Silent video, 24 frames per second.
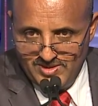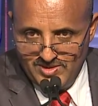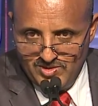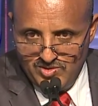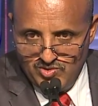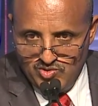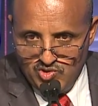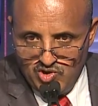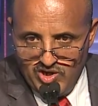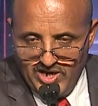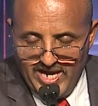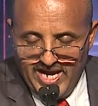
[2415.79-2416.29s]

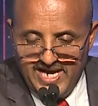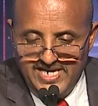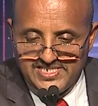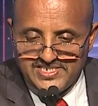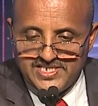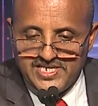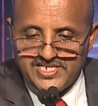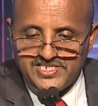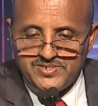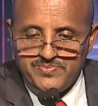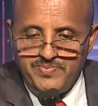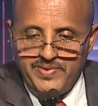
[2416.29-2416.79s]
Nola has
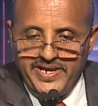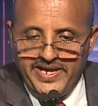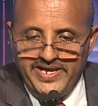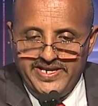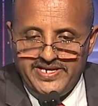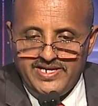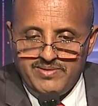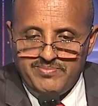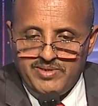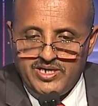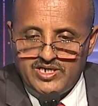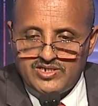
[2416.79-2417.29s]

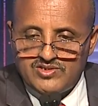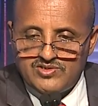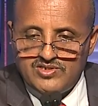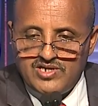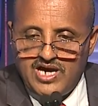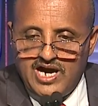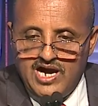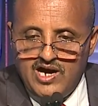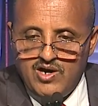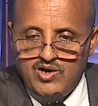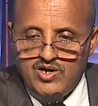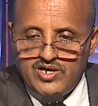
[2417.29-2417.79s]
explained about
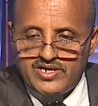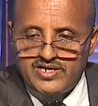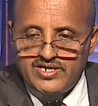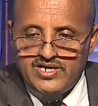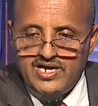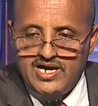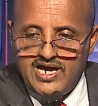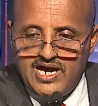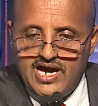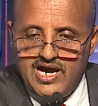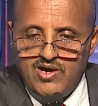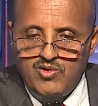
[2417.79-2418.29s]
our
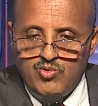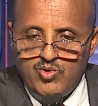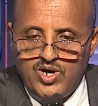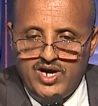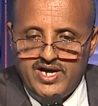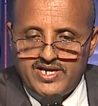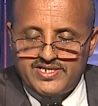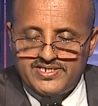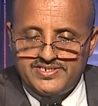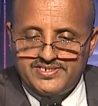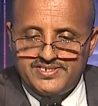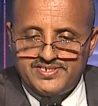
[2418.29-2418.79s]

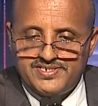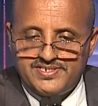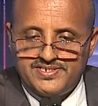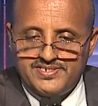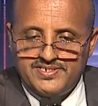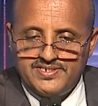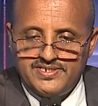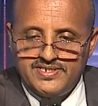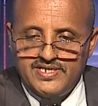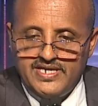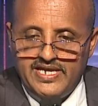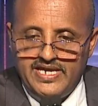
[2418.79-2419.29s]

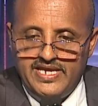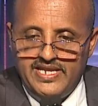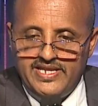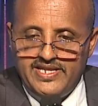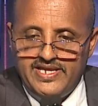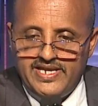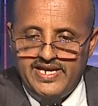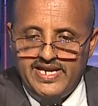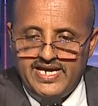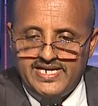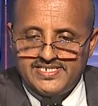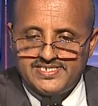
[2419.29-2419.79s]
awards. In
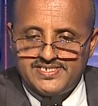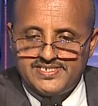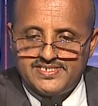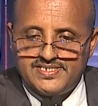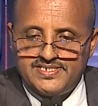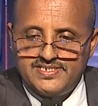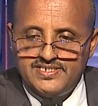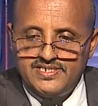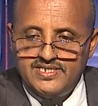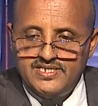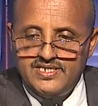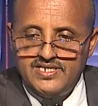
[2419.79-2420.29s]
the
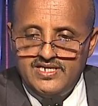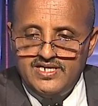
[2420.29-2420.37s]
last